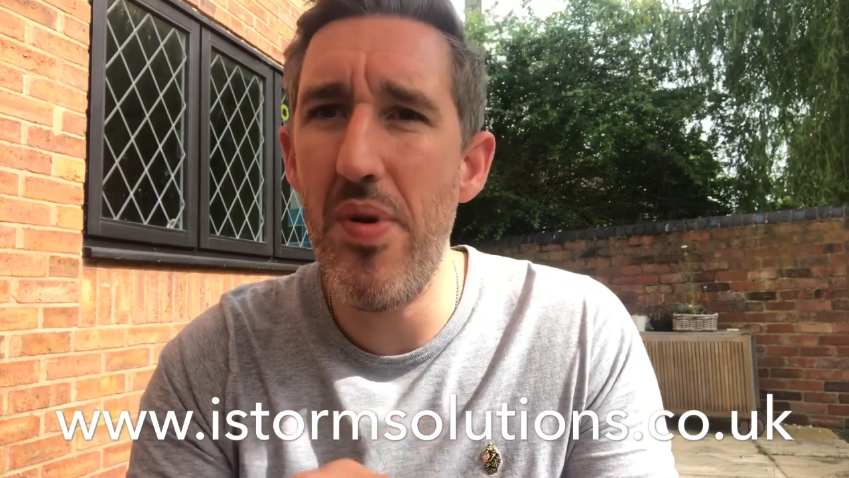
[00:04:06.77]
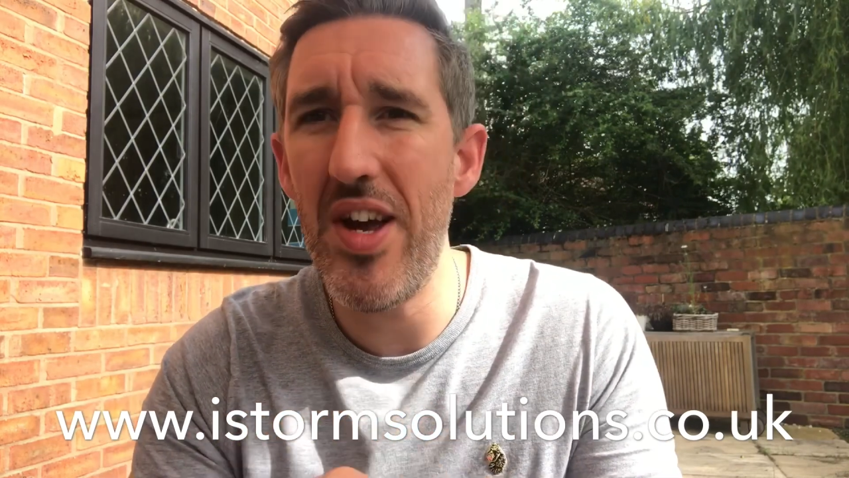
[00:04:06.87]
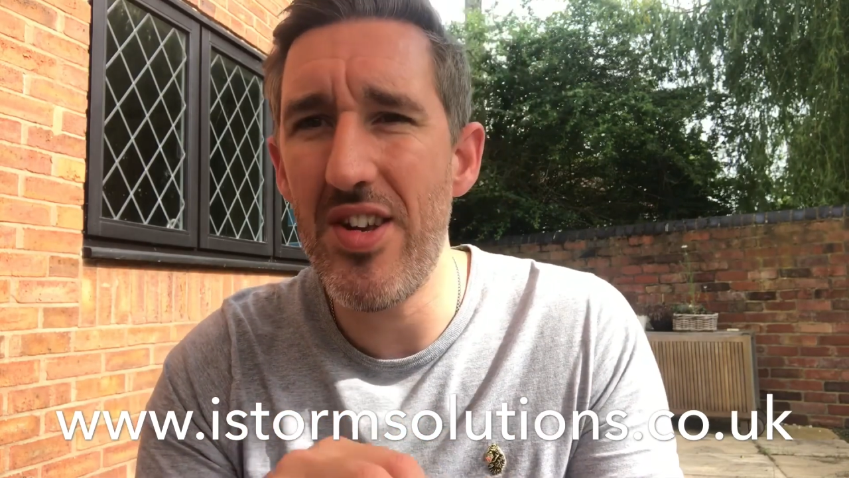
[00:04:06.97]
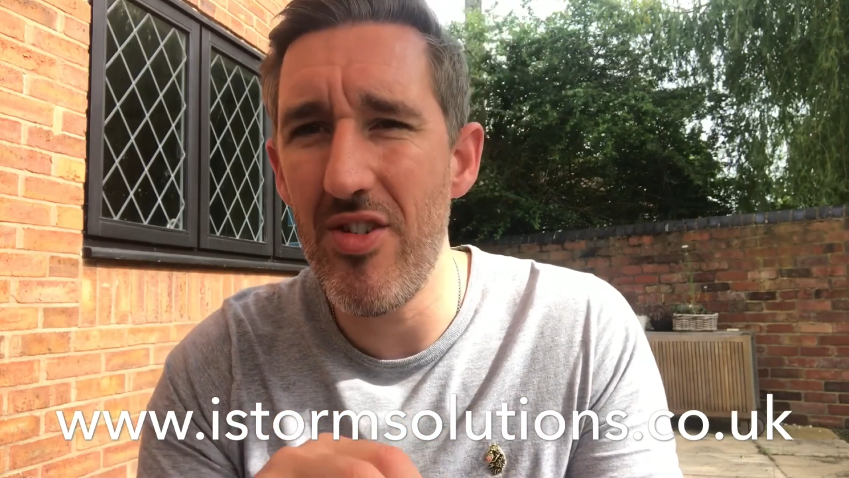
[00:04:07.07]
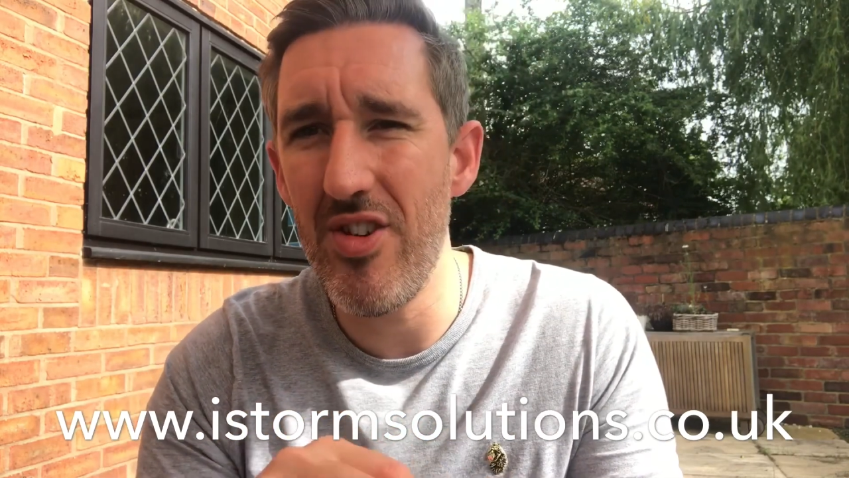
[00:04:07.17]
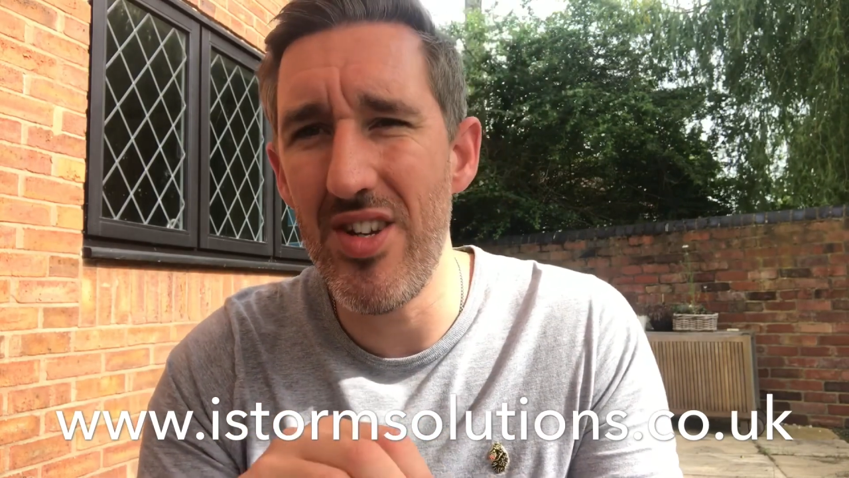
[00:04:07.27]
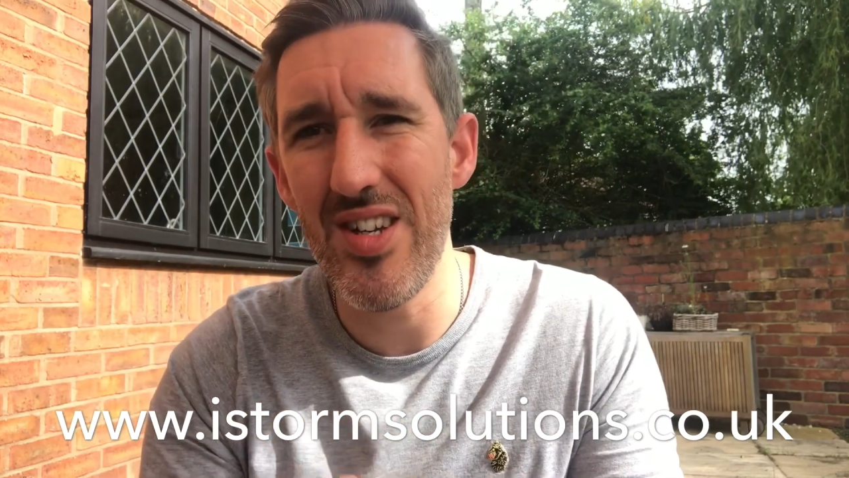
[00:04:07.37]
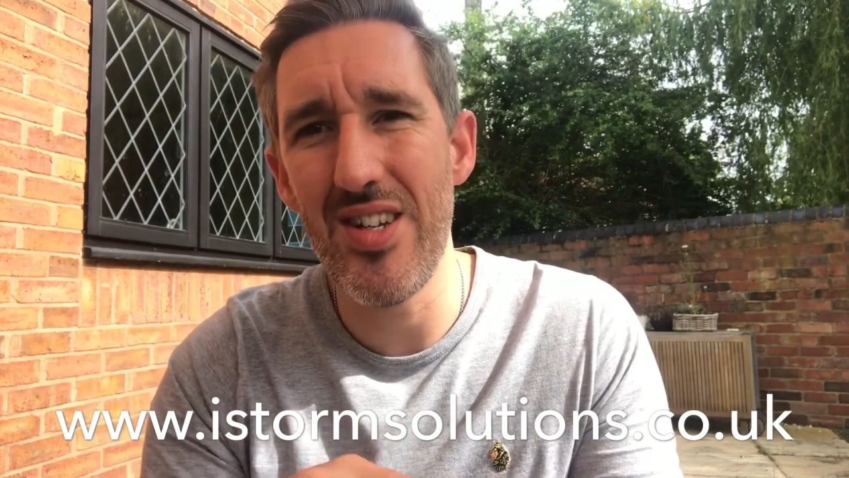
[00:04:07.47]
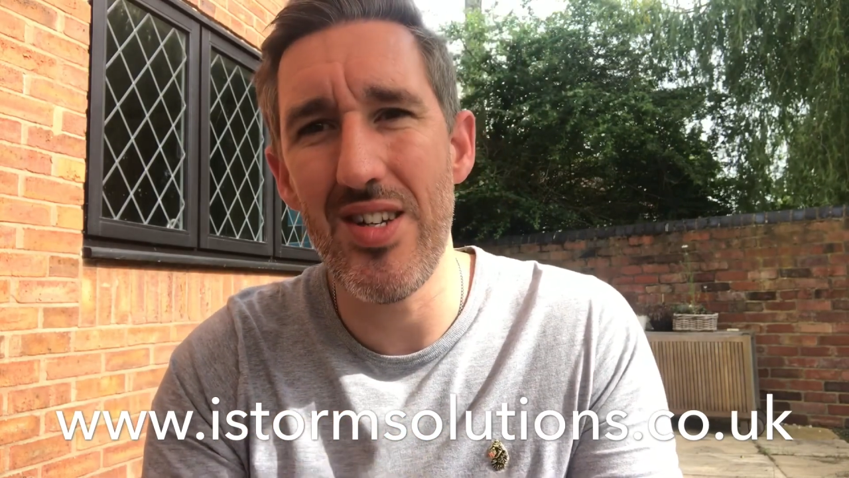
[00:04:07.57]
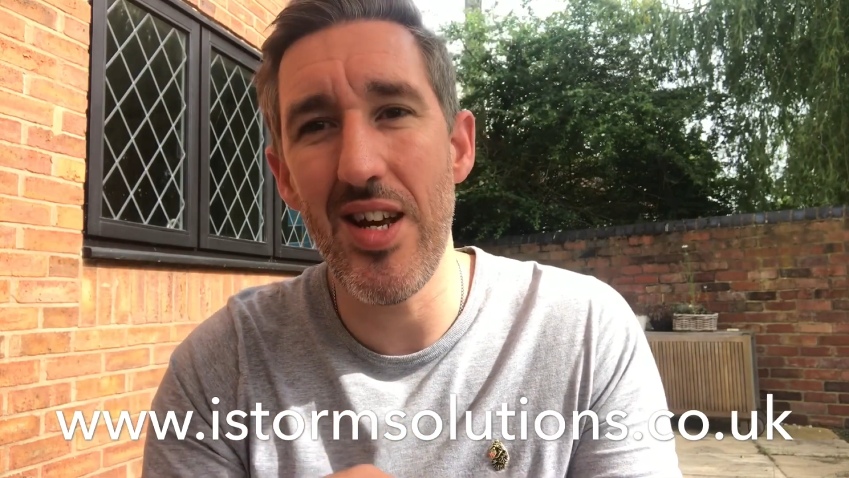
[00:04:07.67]
better
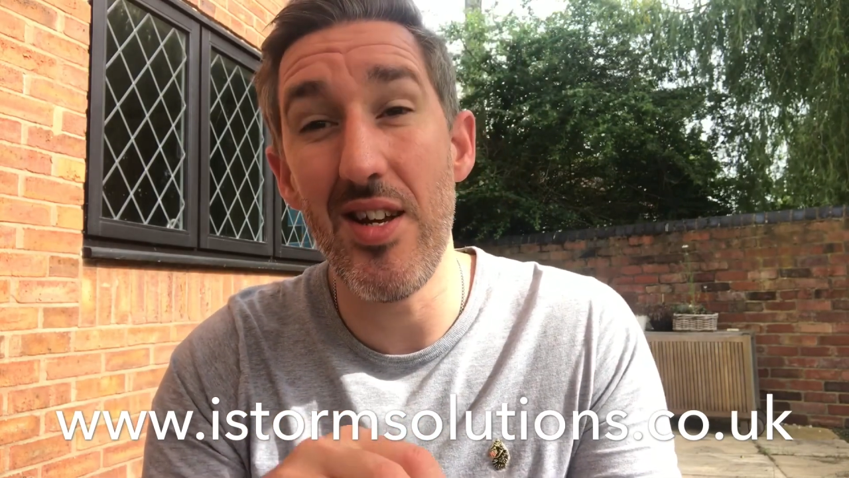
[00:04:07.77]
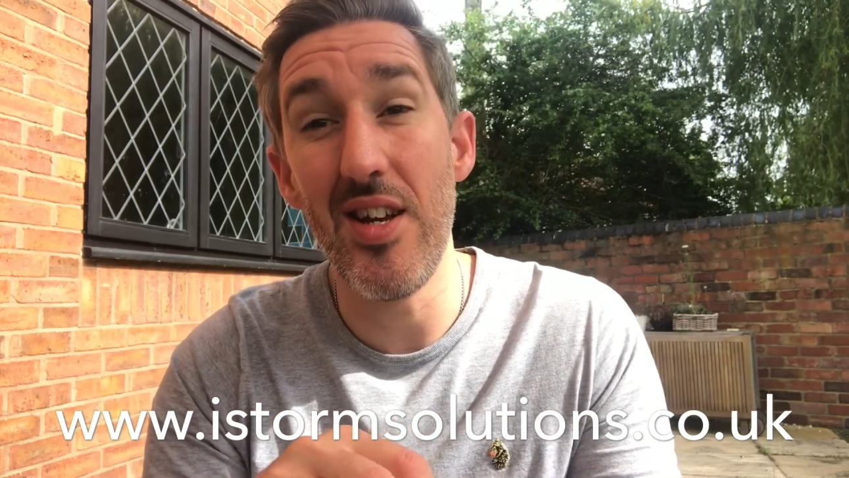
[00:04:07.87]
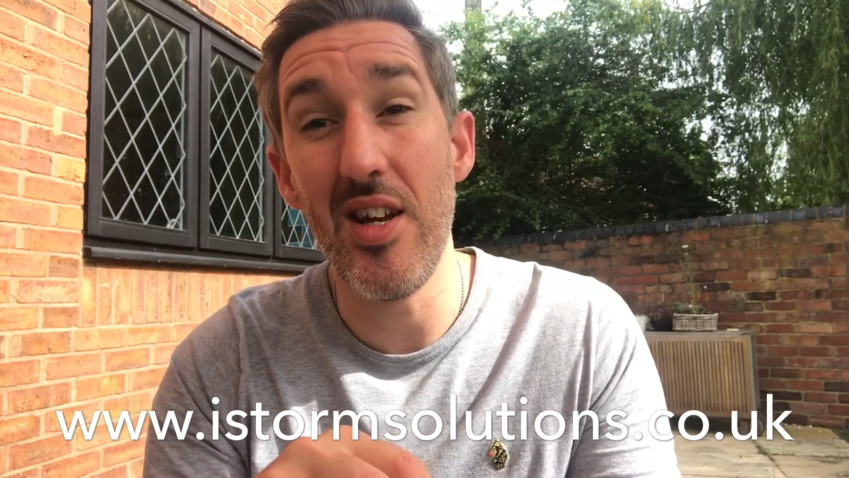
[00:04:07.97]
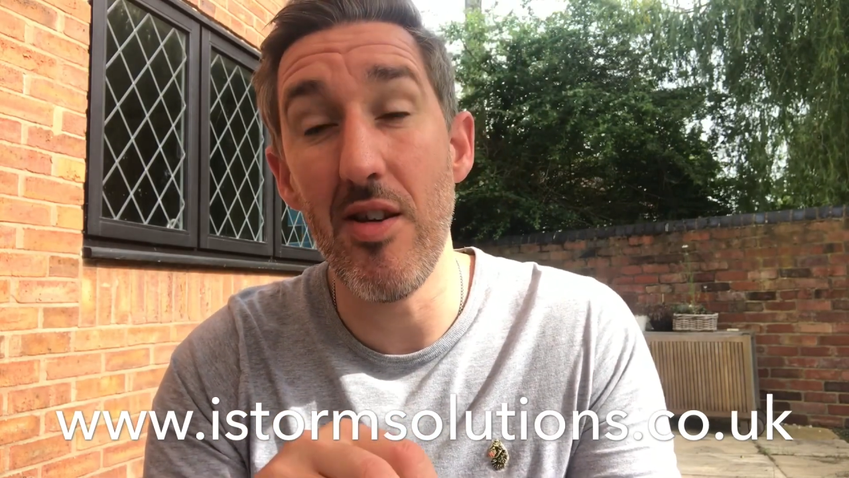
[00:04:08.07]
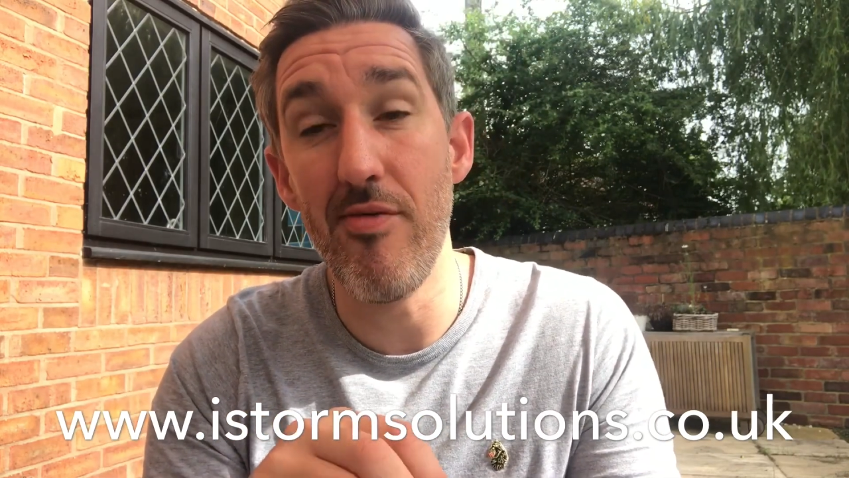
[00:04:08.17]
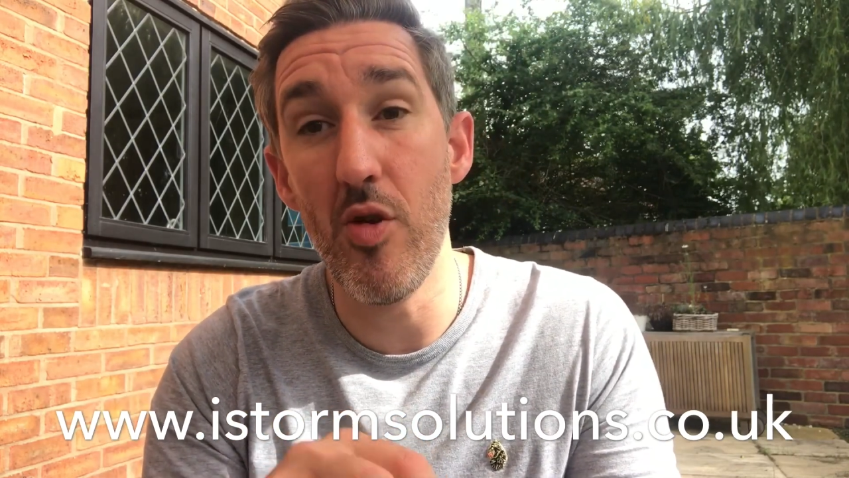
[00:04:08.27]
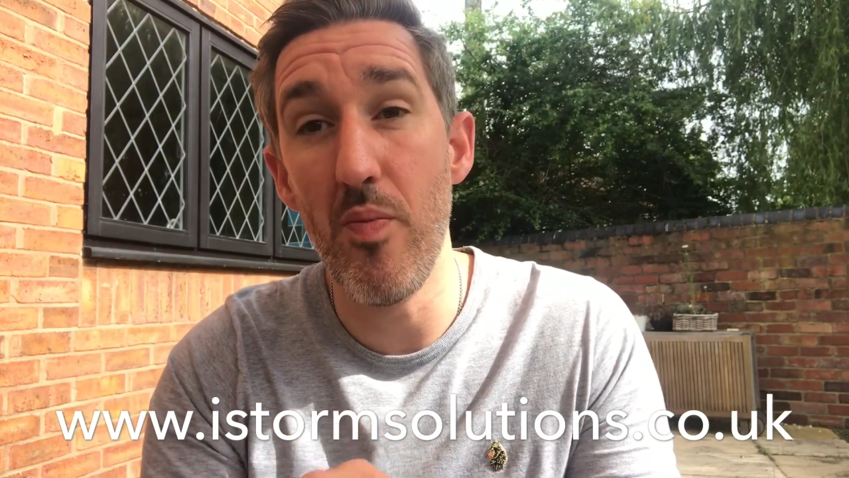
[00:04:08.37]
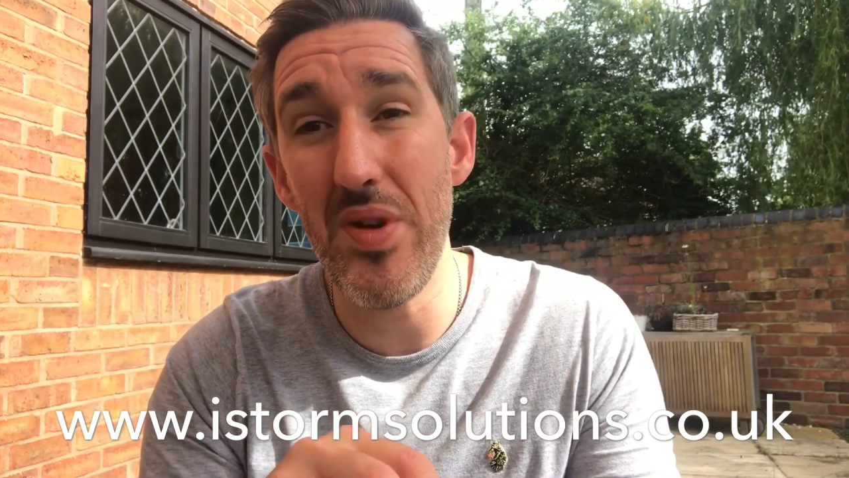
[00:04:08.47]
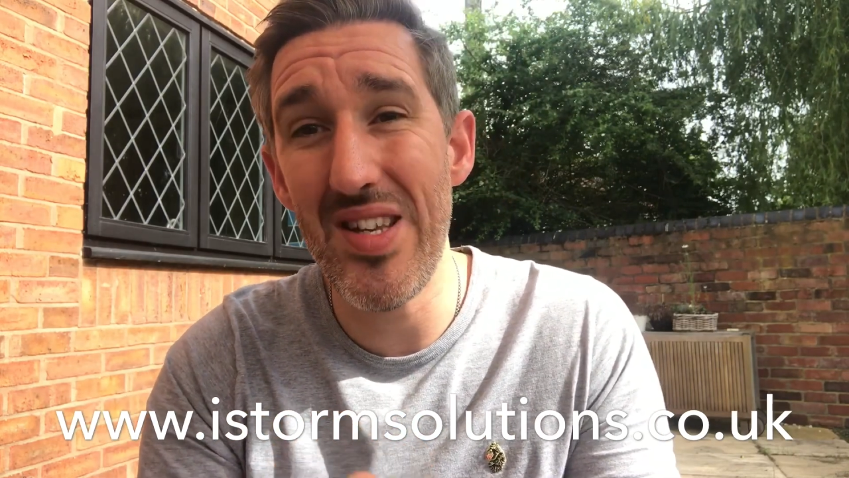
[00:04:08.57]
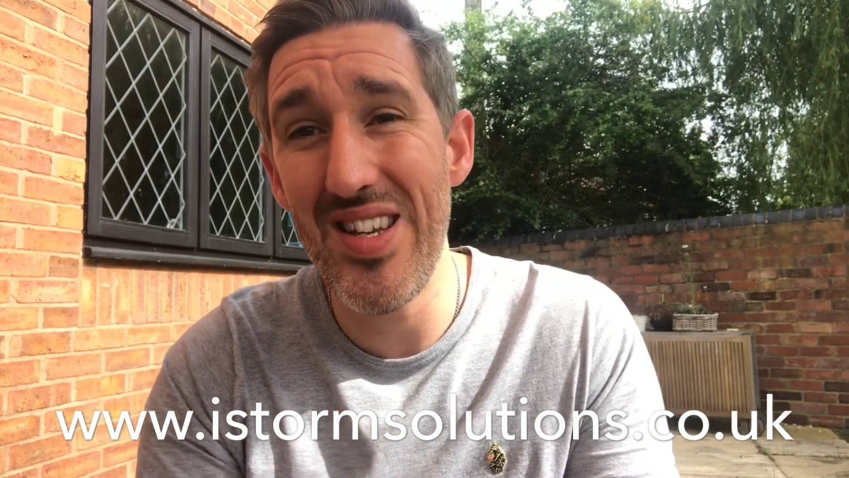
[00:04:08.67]
understanding of your
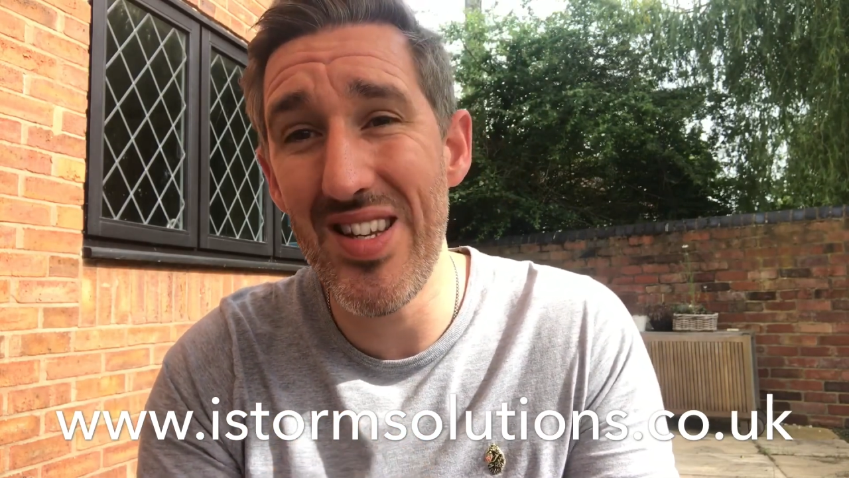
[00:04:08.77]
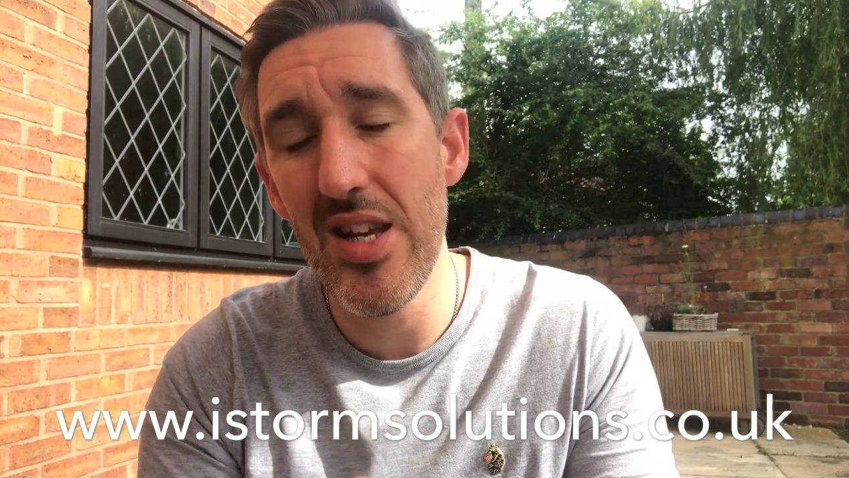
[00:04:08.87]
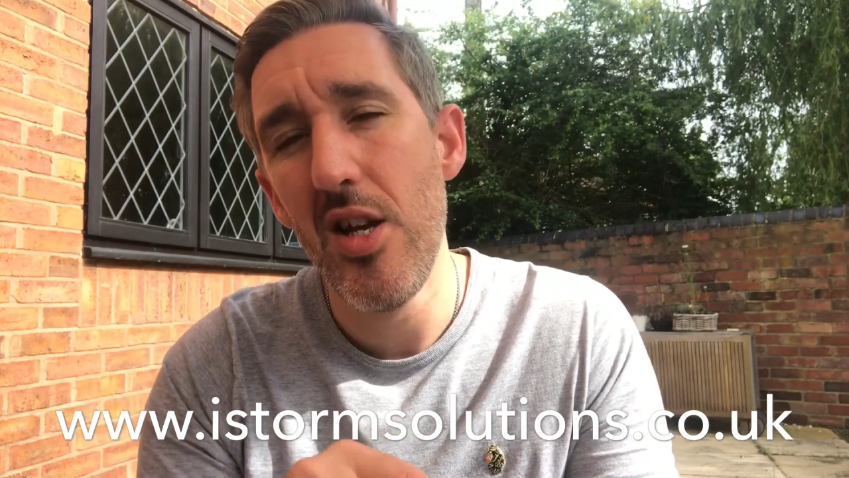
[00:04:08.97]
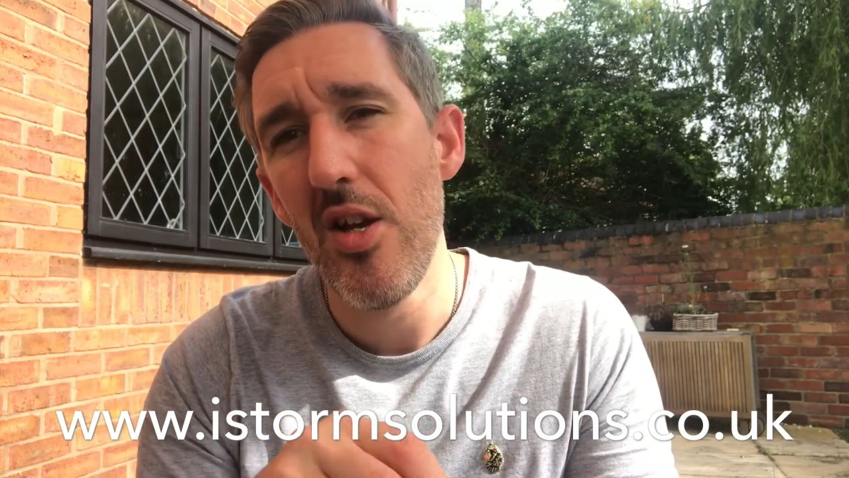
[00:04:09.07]
business.